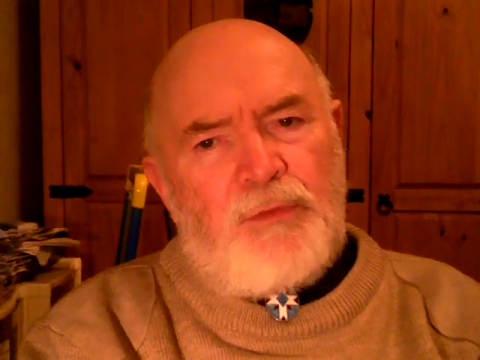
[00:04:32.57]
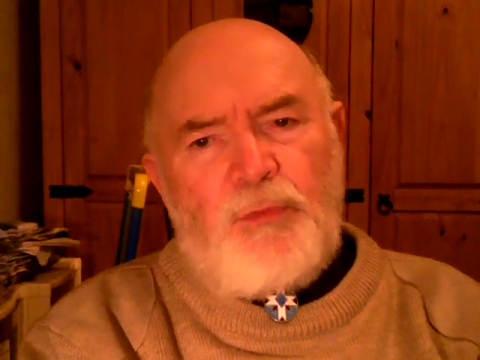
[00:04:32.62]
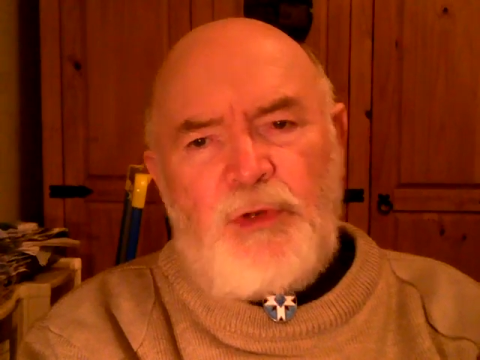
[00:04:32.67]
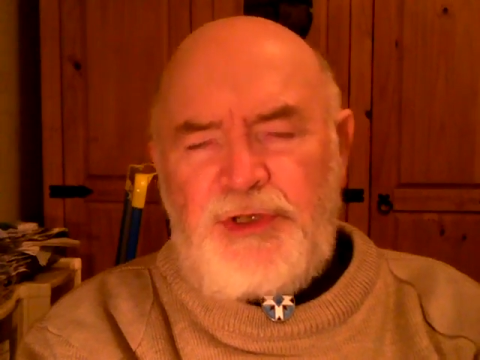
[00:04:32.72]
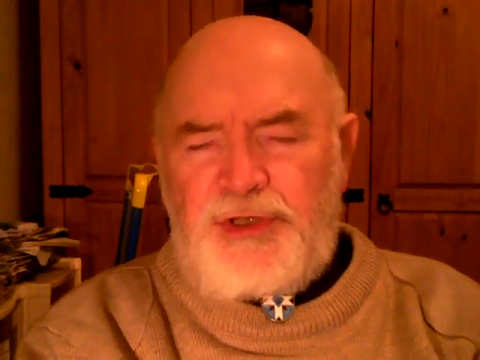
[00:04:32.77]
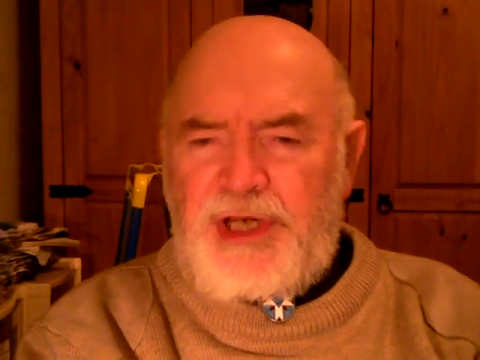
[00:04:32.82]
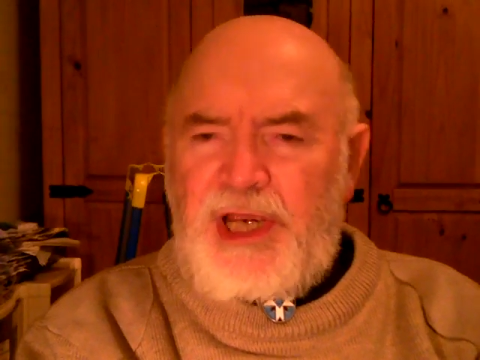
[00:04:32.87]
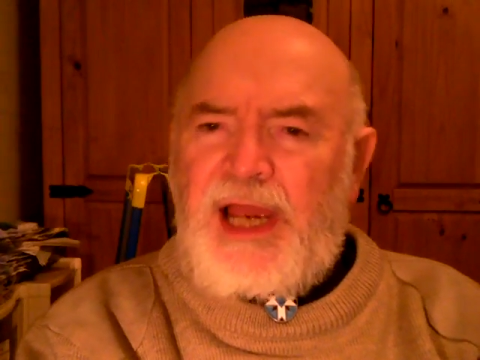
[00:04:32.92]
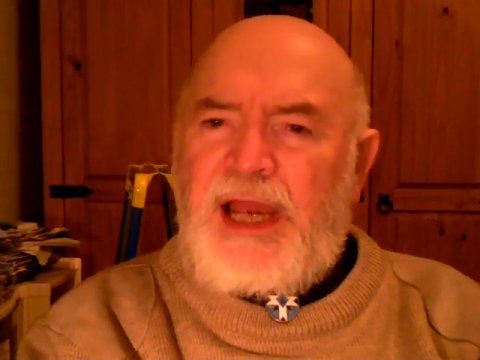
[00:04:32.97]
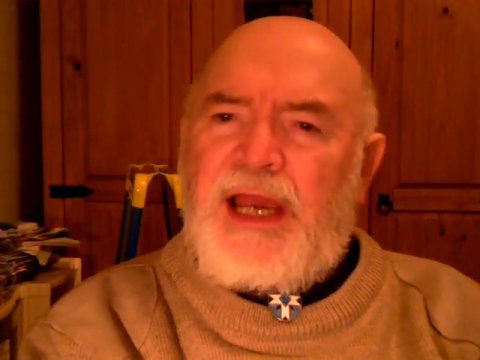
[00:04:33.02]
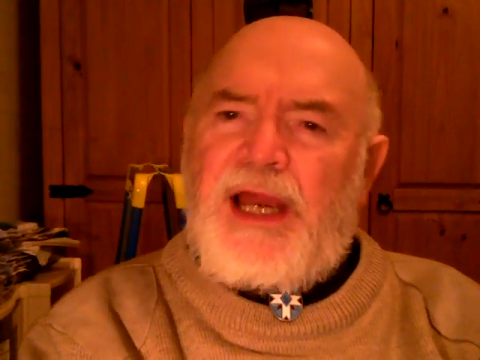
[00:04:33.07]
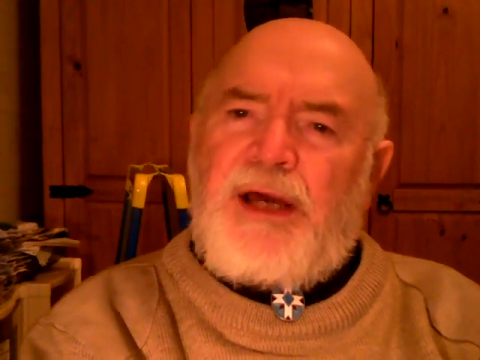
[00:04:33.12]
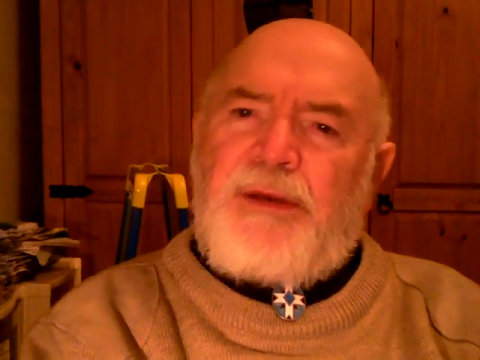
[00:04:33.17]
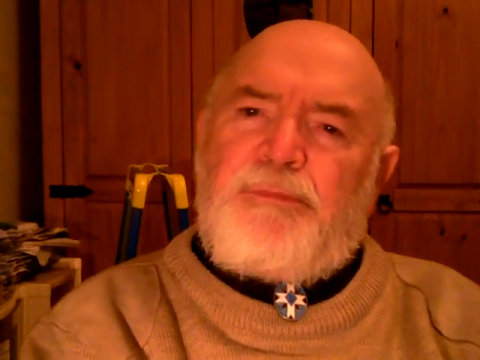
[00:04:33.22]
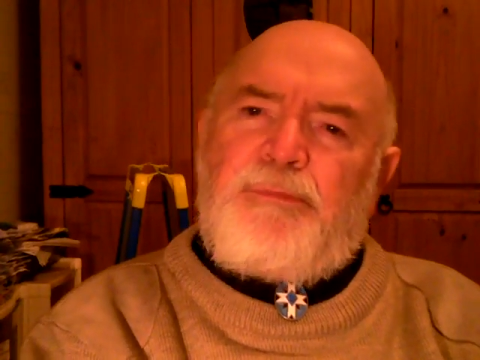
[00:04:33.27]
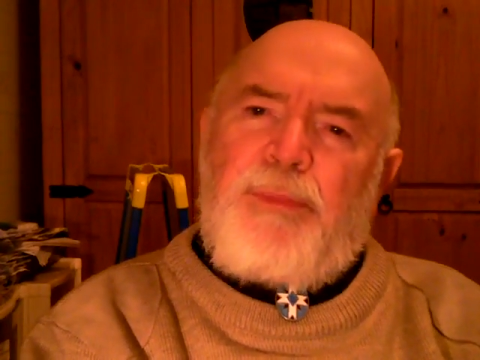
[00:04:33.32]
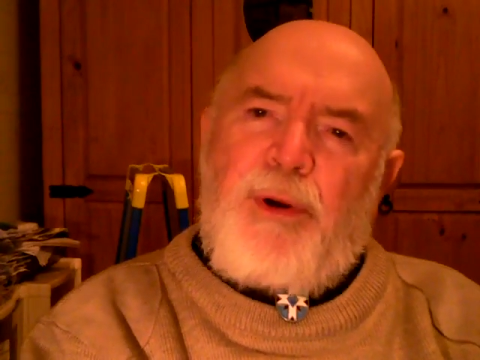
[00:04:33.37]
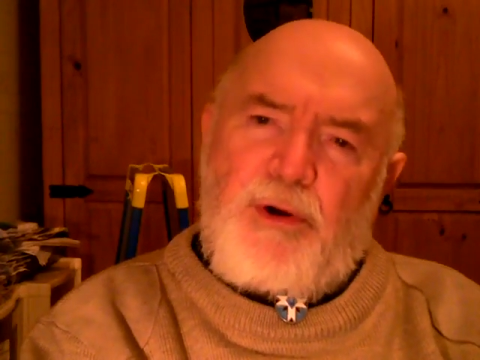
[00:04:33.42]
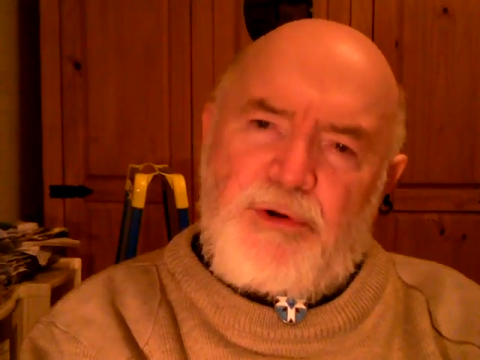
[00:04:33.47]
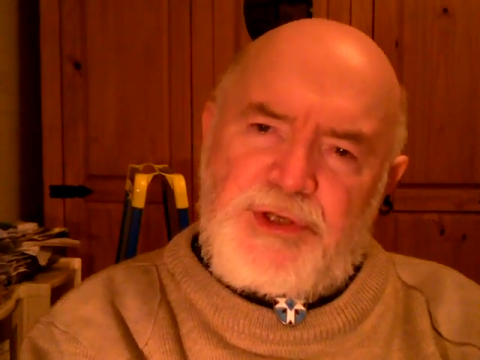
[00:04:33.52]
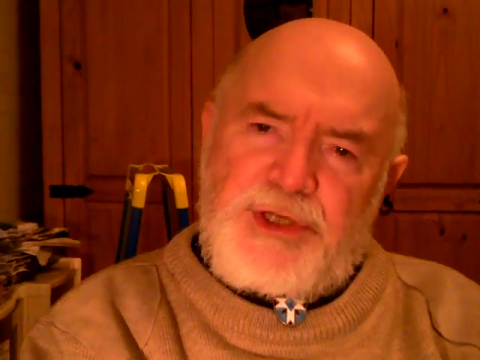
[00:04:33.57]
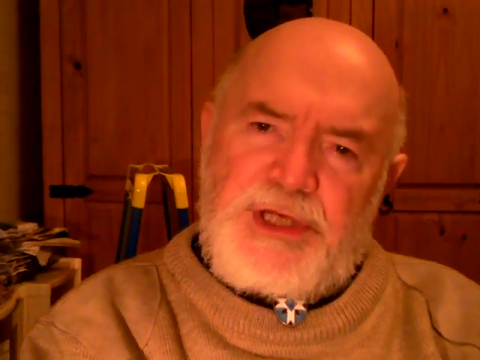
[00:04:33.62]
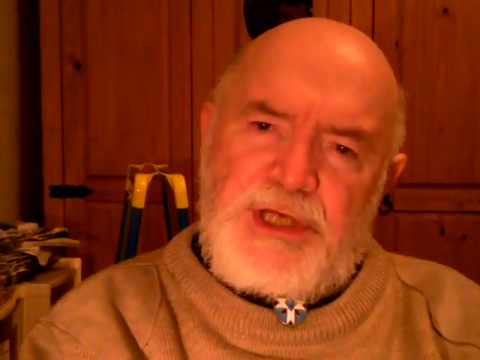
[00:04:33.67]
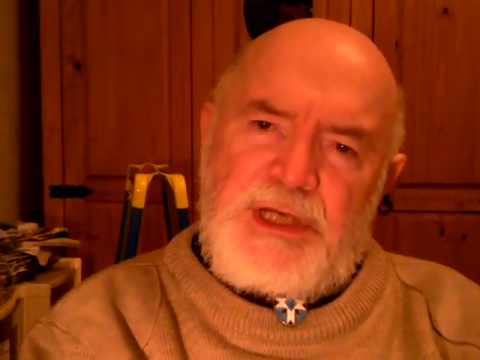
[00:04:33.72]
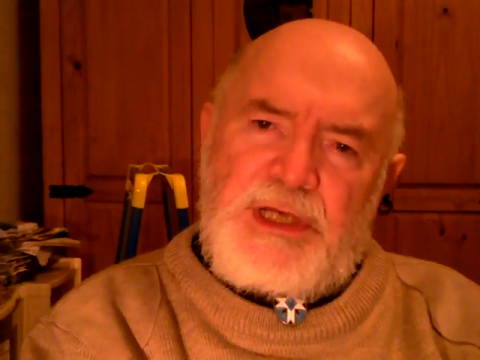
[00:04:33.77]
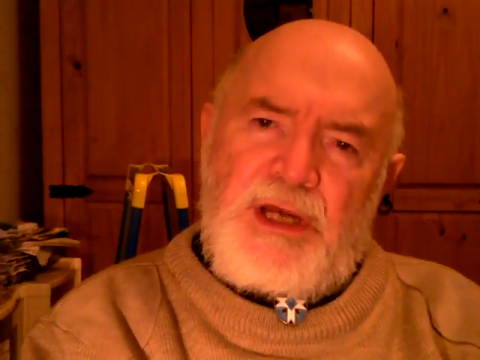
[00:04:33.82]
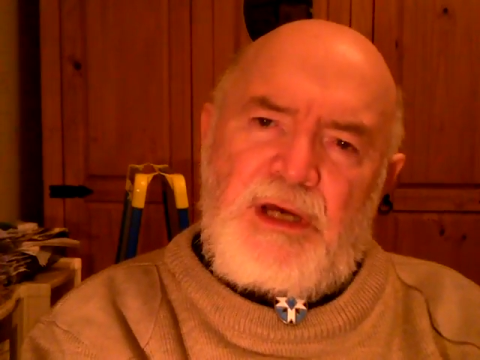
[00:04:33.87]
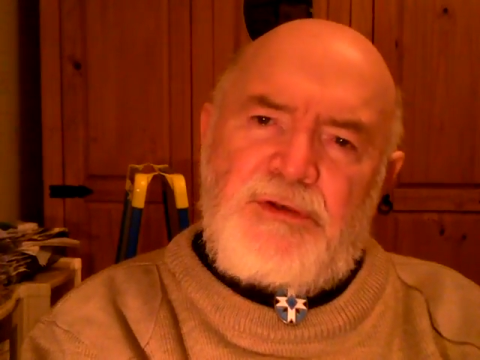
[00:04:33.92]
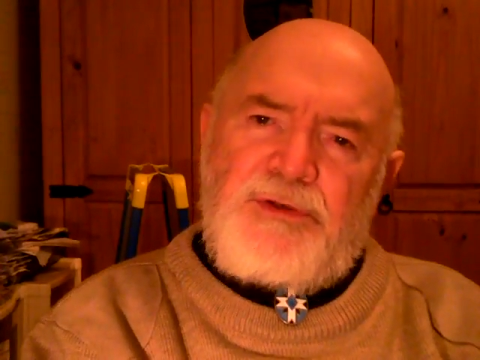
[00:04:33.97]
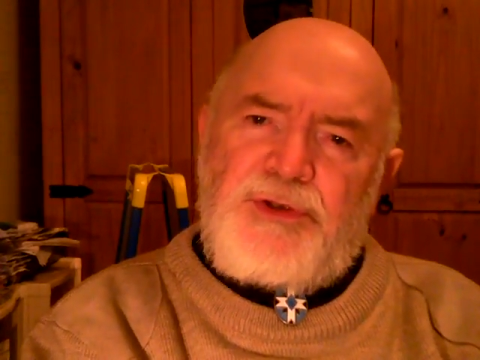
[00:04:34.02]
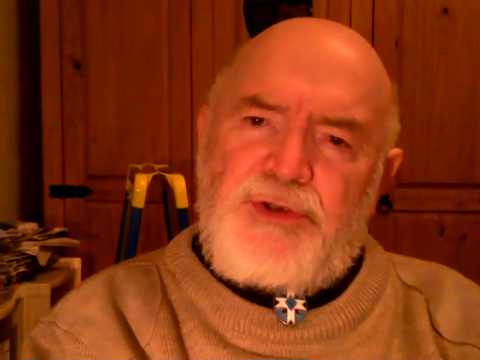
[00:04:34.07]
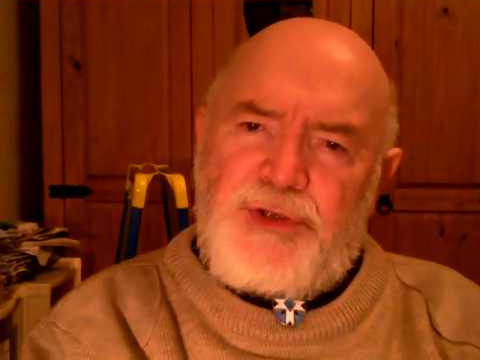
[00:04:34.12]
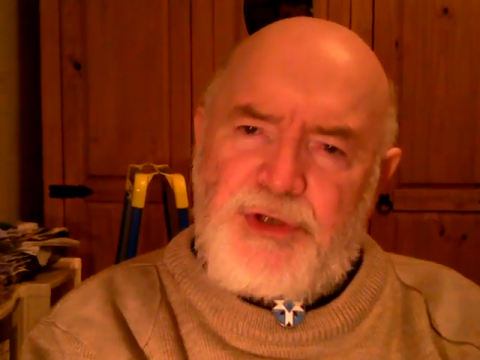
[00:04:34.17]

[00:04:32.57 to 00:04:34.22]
which I had posted on